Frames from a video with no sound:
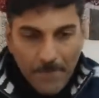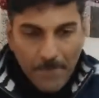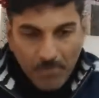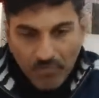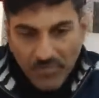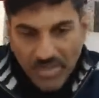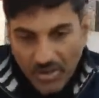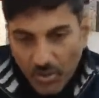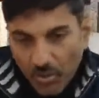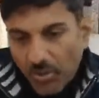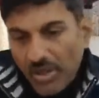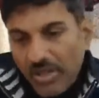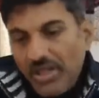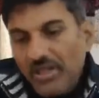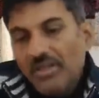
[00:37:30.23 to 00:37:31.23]
Then
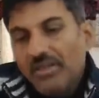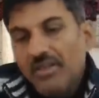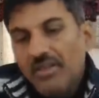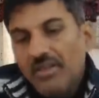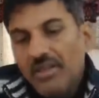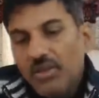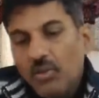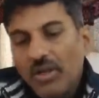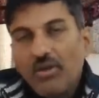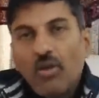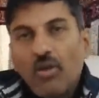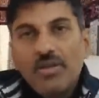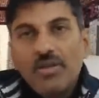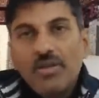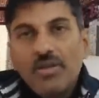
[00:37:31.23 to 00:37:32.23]
only you can
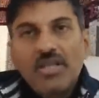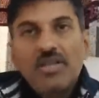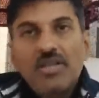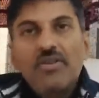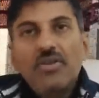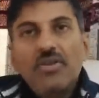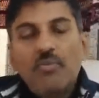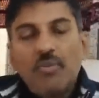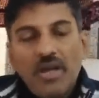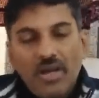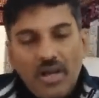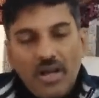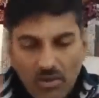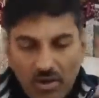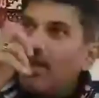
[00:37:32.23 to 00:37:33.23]
concentrate.
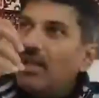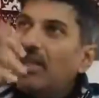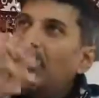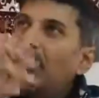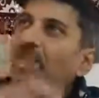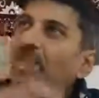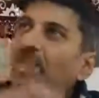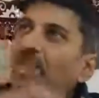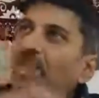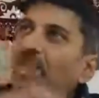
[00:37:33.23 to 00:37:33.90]
It's a lot.